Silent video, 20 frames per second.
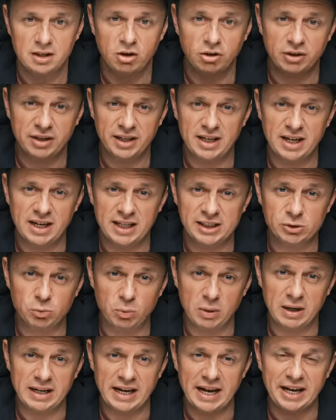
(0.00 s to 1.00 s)
Okay guys,
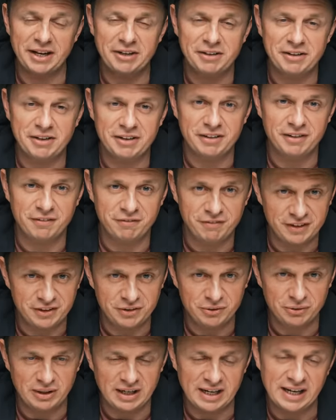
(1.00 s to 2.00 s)
while editing the
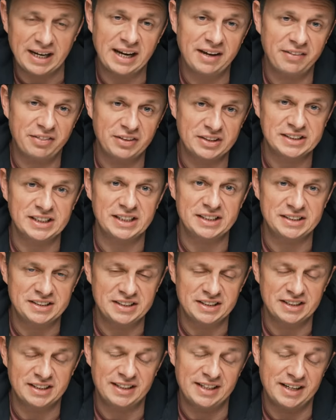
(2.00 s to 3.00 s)
video, I had this
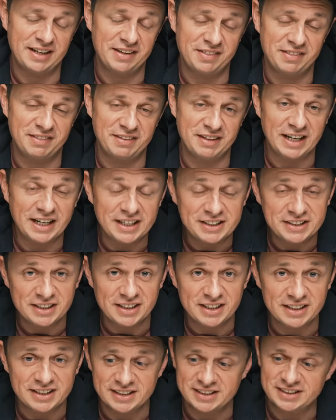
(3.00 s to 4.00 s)
idea and the
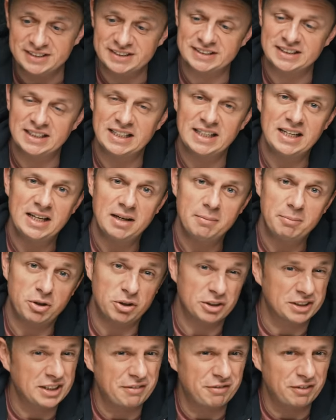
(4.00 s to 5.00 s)
idea is,
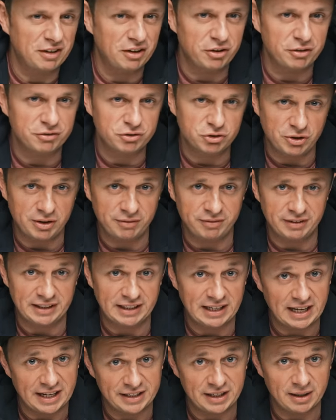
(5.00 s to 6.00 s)
because I have a lot of
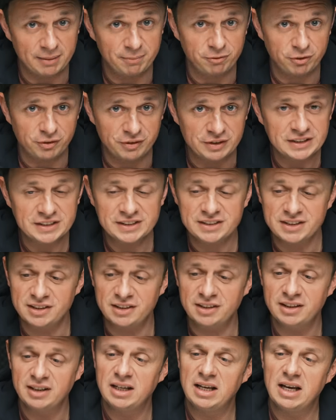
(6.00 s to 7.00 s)
traveling lined up for this
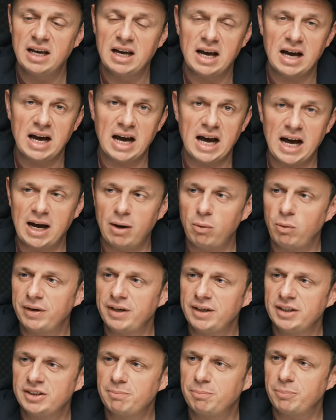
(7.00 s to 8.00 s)
year, I
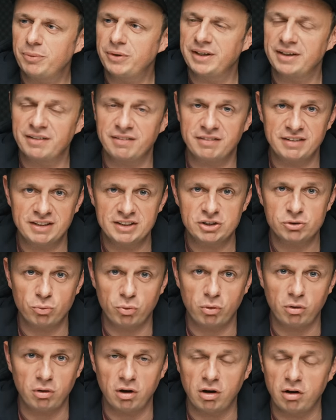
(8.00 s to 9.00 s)
want to bring this
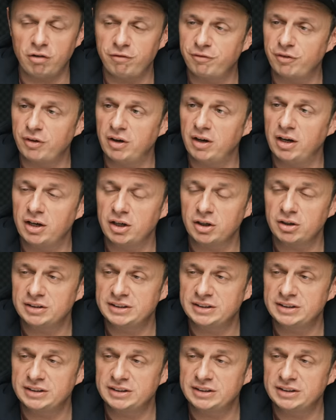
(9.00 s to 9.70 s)
roll of uh,